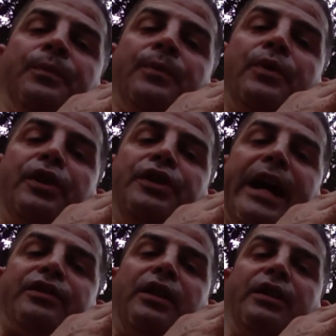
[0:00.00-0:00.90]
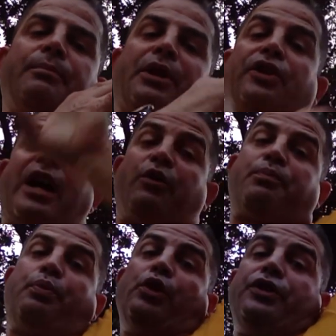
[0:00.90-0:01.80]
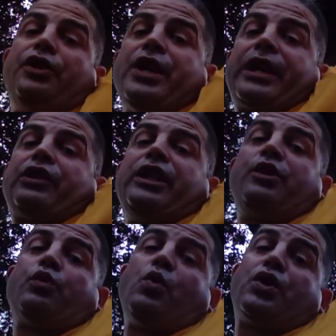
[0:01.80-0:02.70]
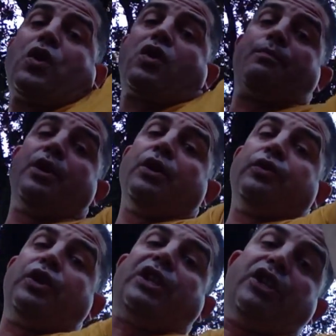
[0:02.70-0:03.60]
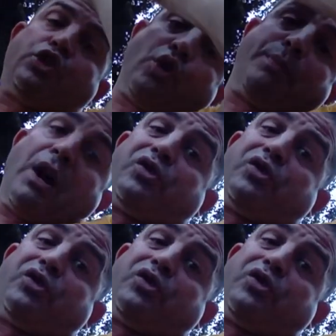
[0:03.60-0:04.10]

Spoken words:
the Yaxley, because I was pulling the Yaxley in with one arm to gi choke, but I was